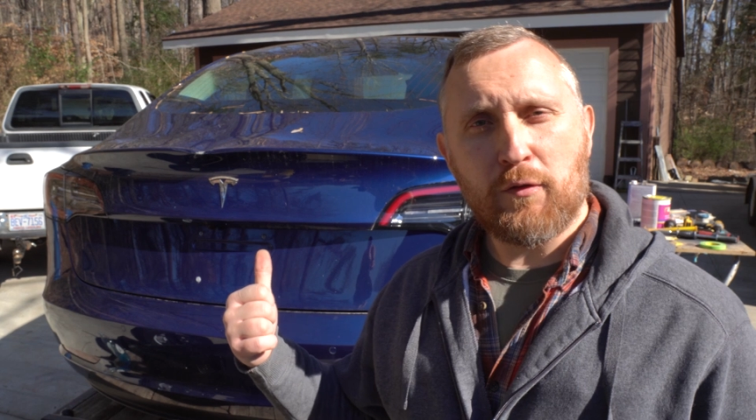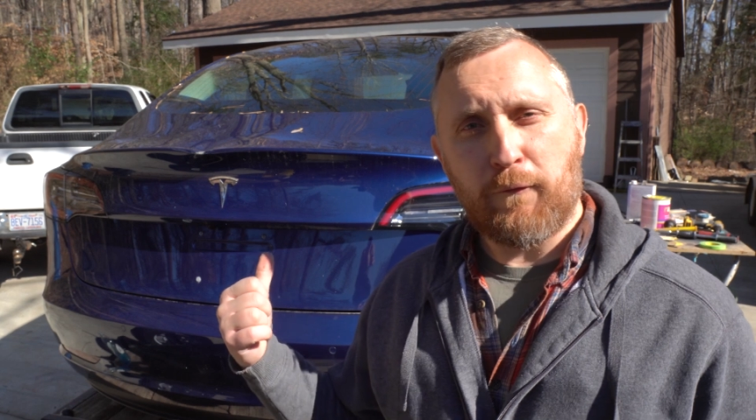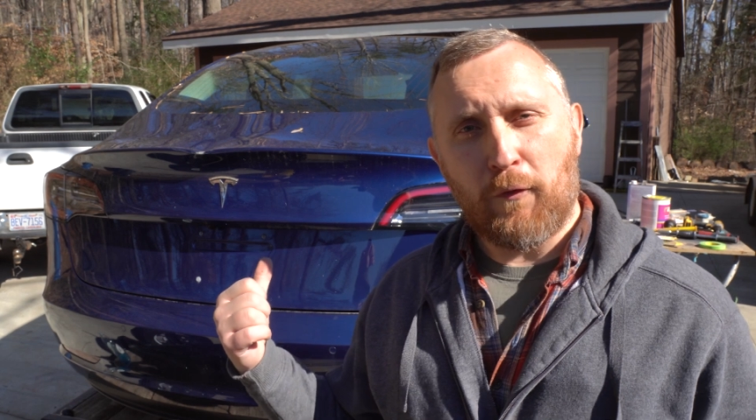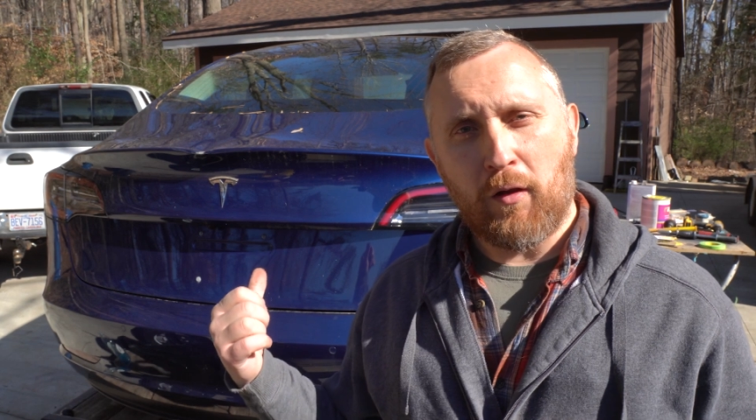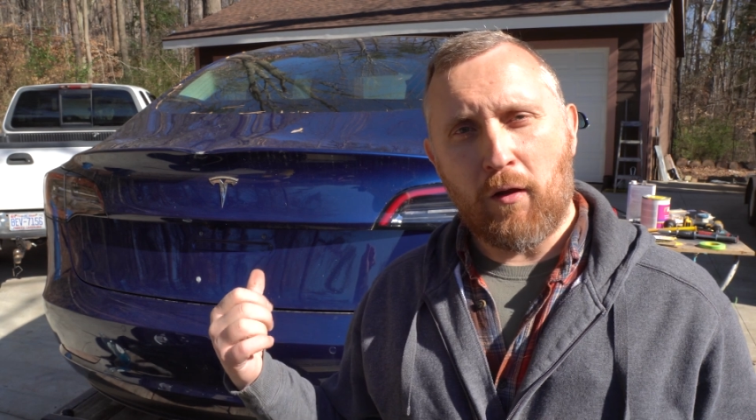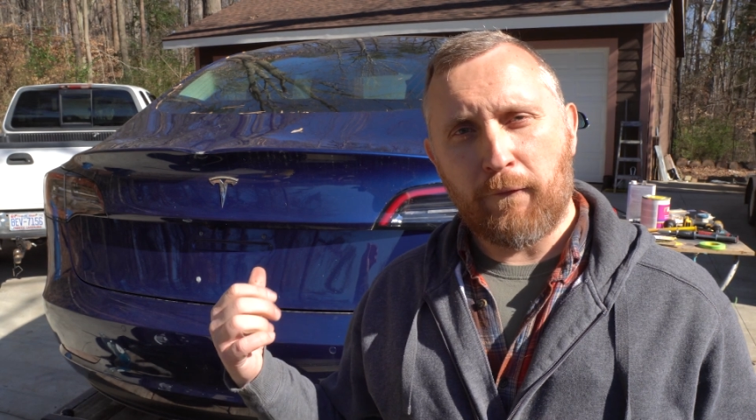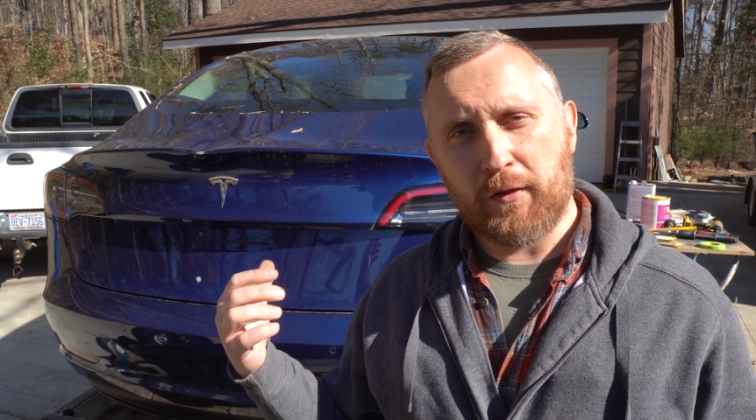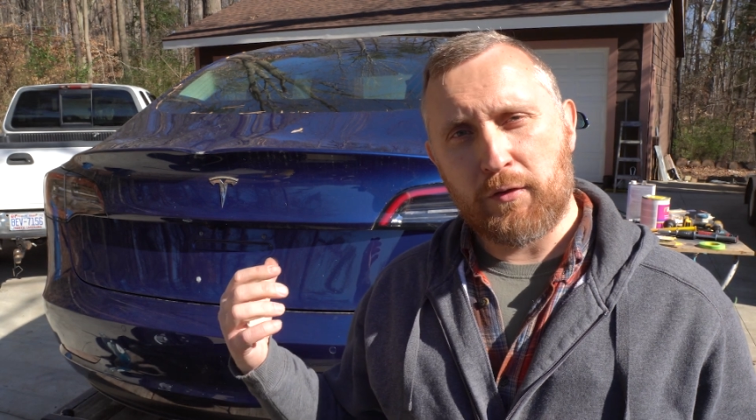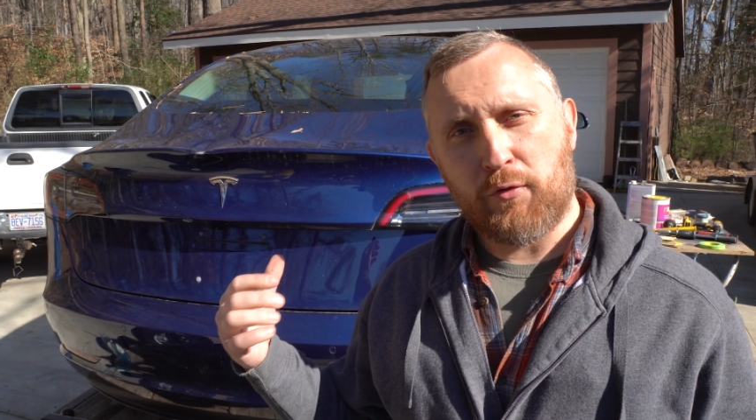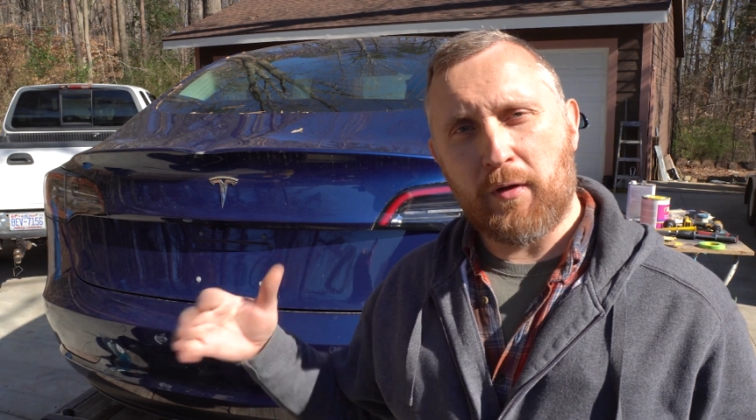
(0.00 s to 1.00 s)
to fall off
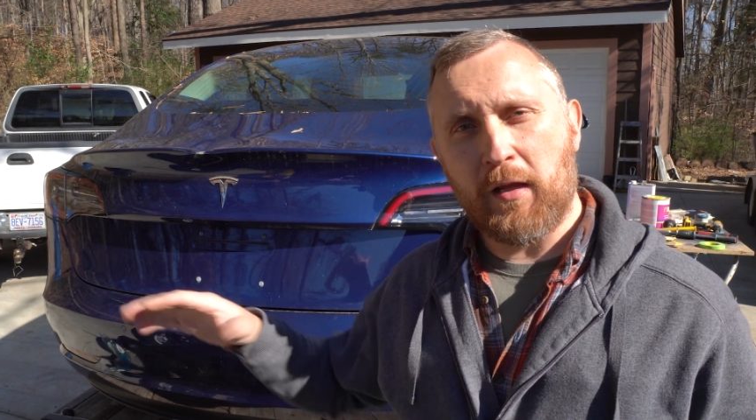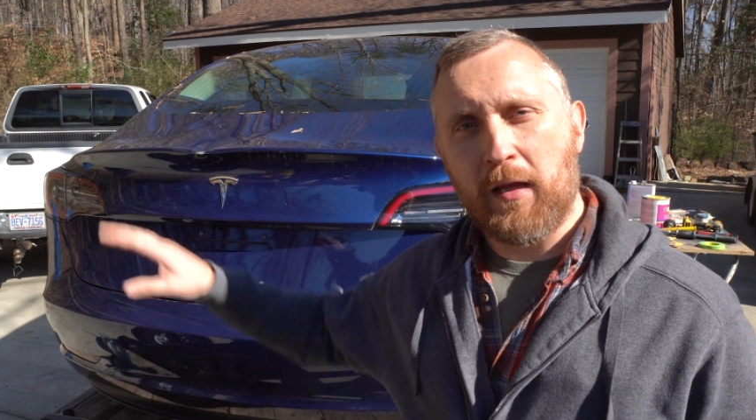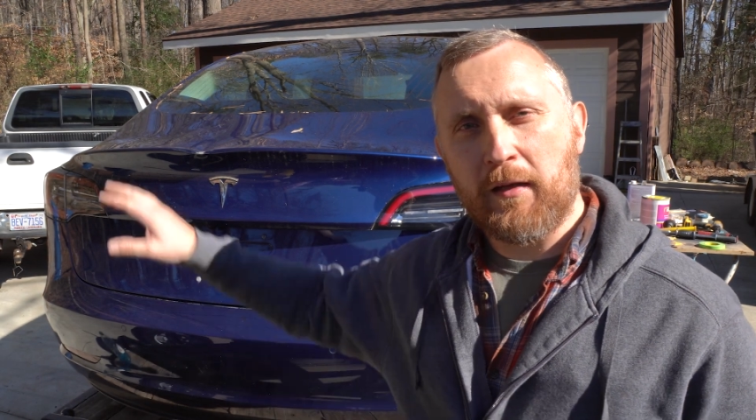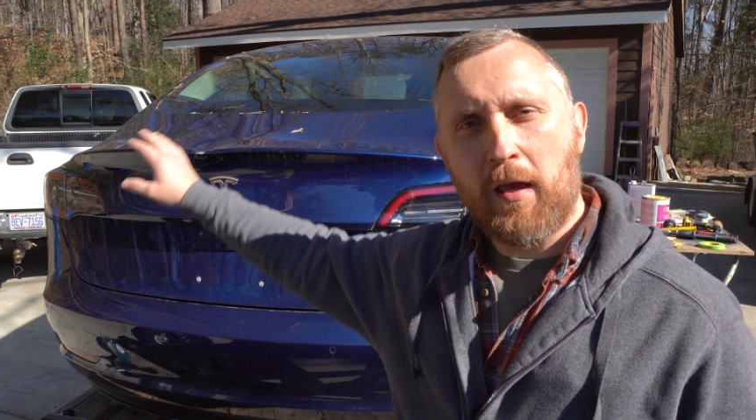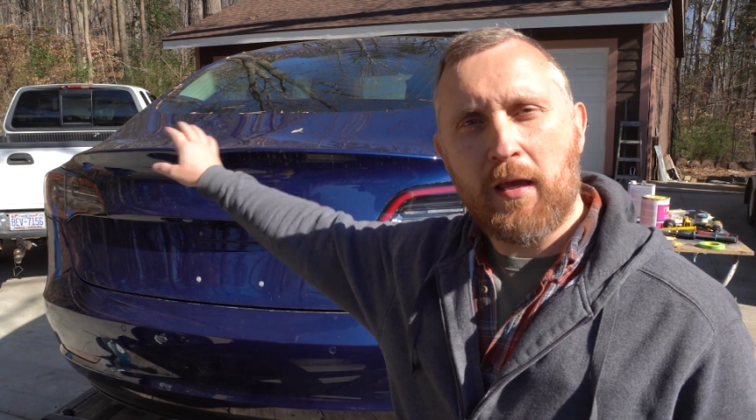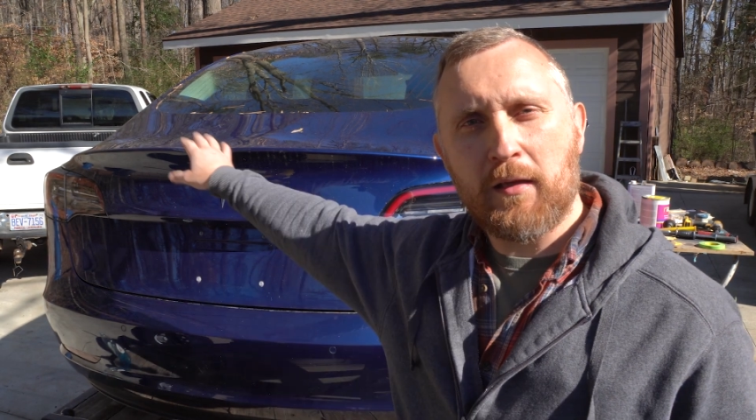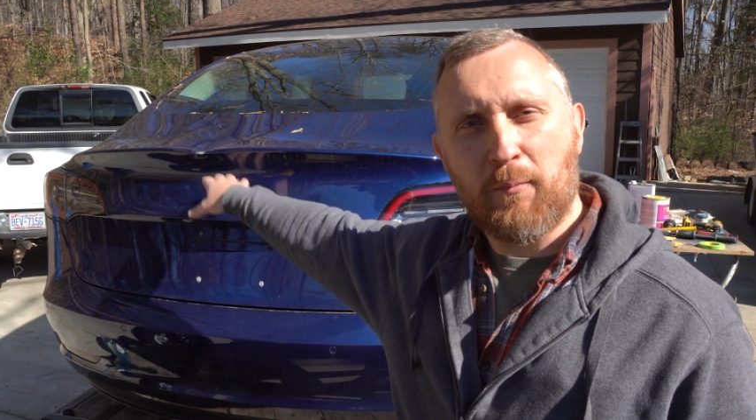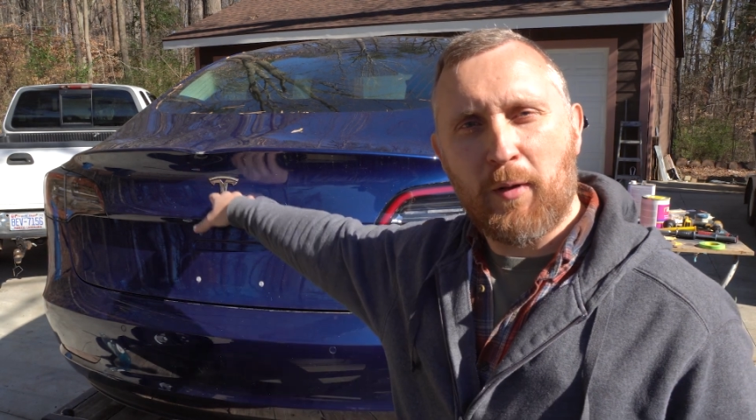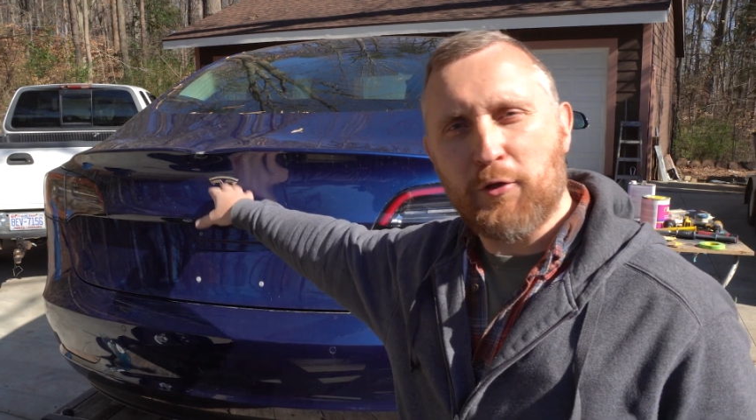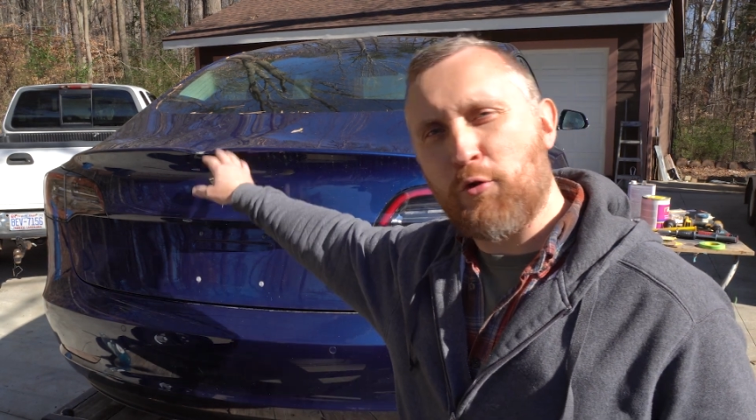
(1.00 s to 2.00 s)
the tree and hit
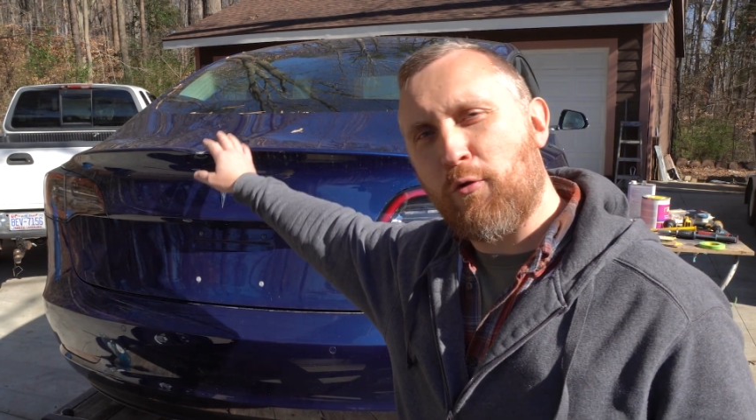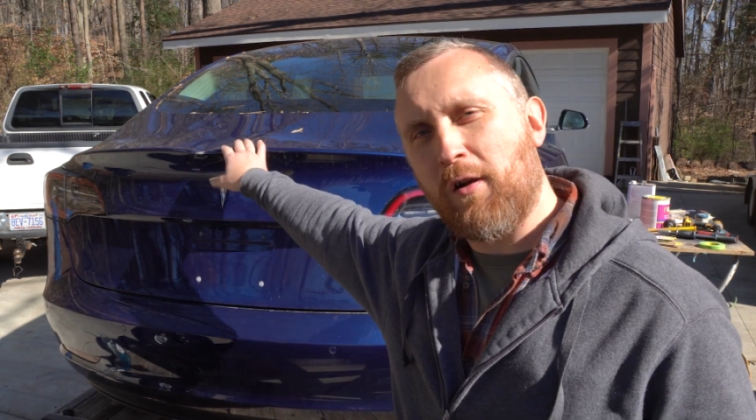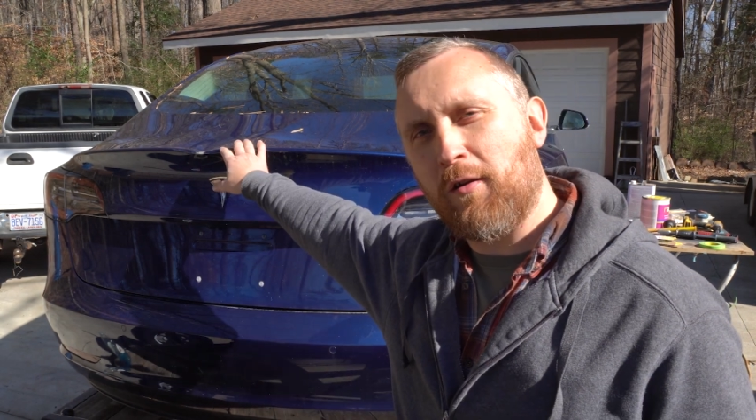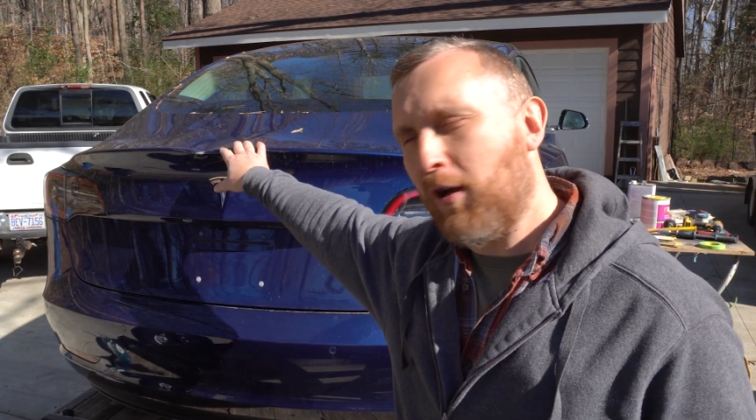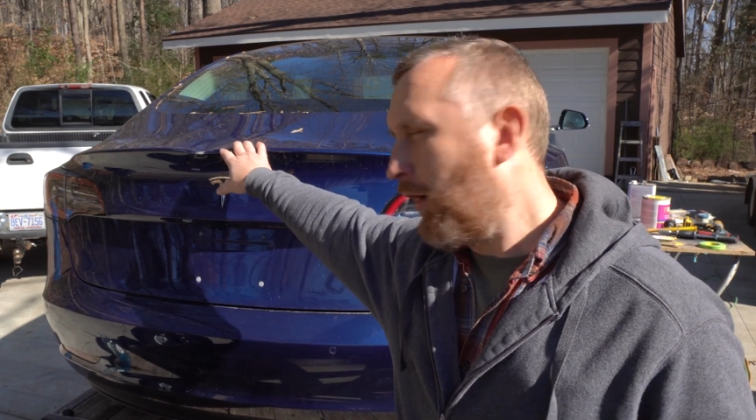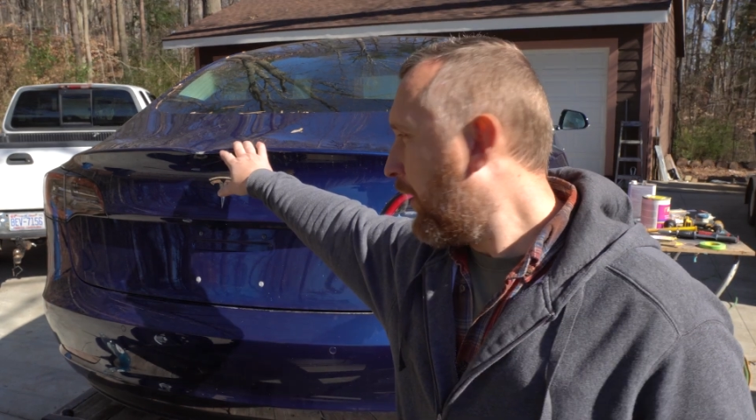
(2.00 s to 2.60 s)
my trunk.